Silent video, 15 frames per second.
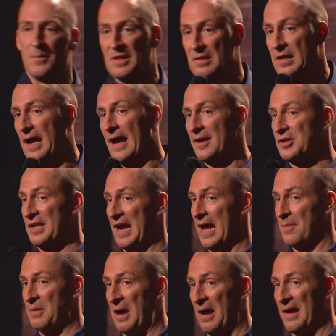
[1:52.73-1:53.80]
met the cash
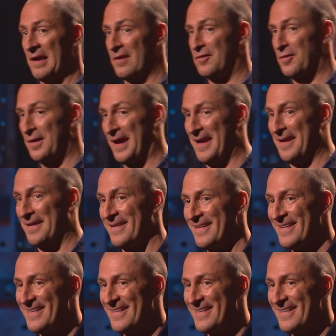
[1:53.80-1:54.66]
cab guy yesterday.